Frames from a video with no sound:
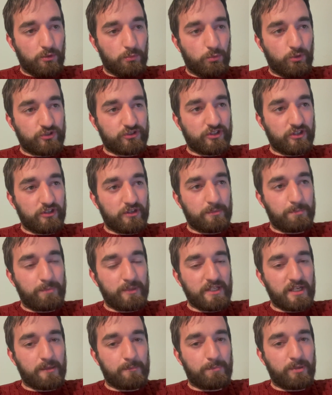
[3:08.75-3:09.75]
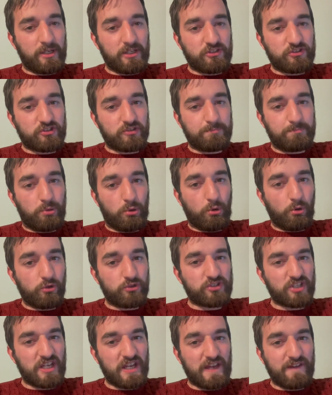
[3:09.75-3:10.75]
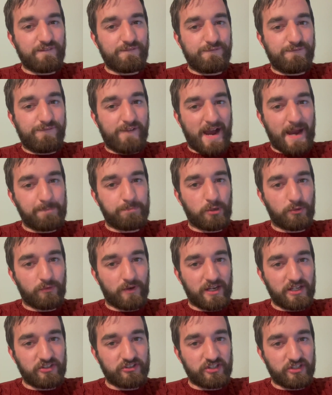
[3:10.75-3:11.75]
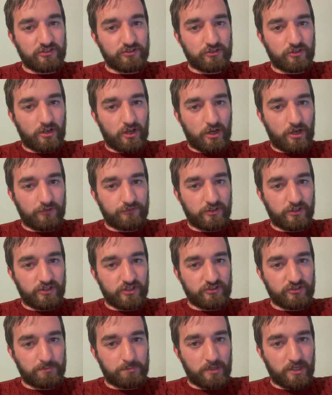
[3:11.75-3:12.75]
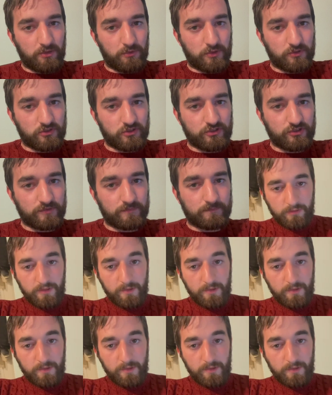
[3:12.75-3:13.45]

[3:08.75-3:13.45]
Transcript: was that the BNP support evaporated after this appearance.